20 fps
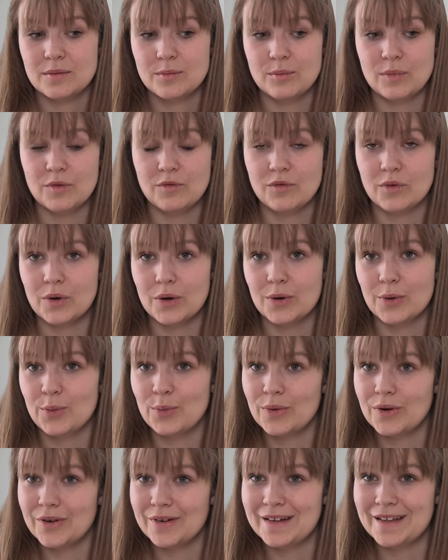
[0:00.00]
before
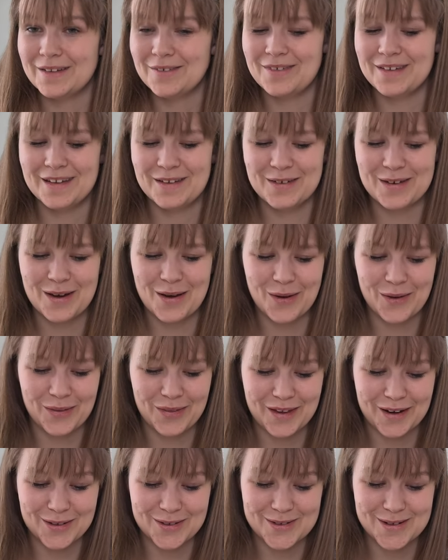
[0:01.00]
we're leaving on
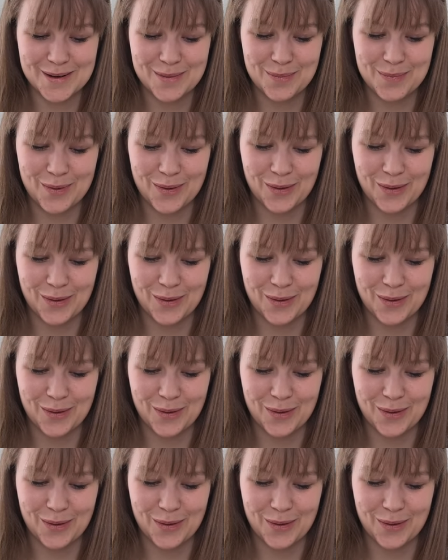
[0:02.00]
our trip